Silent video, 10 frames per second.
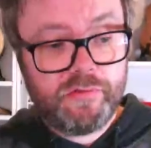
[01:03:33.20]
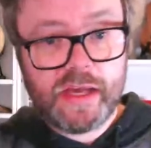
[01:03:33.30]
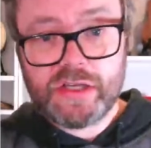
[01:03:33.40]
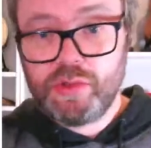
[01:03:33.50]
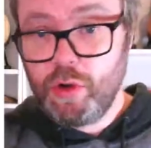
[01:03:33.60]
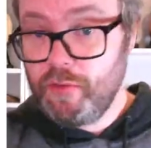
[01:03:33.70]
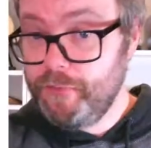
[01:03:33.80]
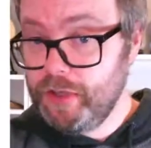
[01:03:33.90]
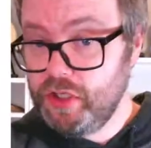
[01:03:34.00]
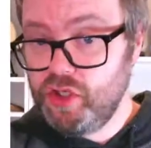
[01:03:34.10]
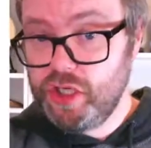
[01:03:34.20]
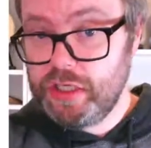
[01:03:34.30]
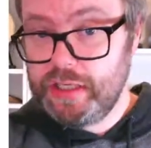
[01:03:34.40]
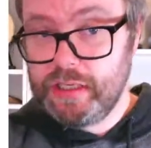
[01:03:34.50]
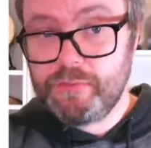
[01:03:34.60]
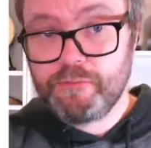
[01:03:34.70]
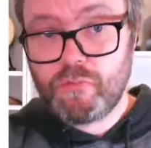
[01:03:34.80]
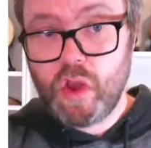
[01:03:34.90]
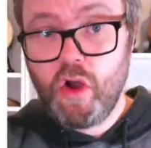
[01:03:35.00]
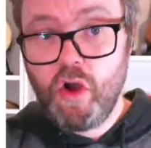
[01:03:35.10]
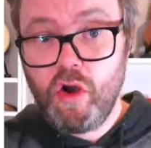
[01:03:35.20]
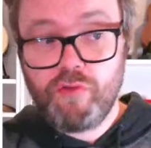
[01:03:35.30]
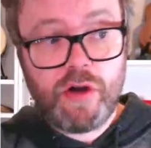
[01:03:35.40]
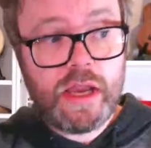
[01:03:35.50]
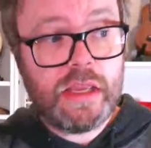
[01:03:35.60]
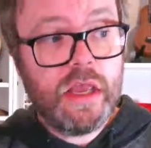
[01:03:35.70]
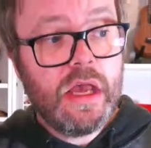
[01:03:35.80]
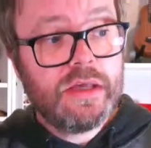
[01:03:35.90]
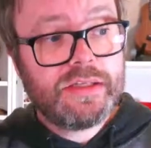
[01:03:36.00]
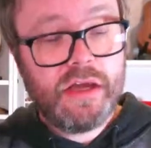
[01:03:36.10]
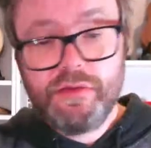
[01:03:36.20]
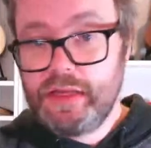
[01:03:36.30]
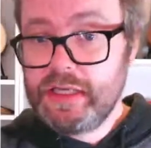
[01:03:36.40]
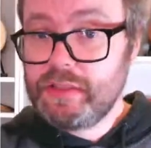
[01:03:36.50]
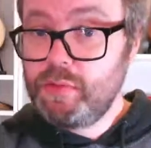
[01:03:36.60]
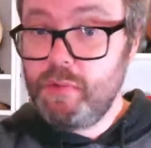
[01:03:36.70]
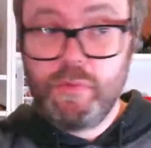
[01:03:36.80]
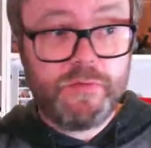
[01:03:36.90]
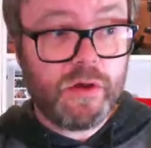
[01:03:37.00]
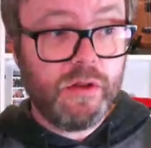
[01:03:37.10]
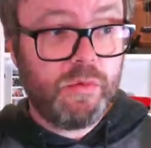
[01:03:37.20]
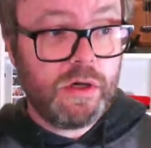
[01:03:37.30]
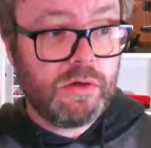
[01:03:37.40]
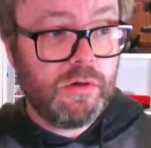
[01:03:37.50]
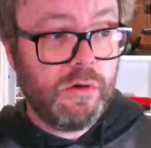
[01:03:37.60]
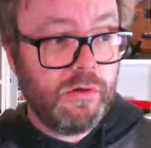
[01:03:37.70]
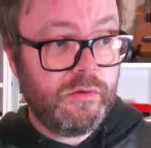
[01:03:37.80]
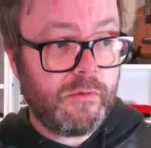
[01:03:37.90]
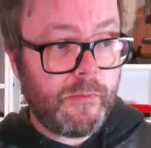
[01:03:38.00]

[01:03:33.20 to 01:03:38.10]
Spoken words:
sets you off on a journey. All right, so this one we've got the one chord,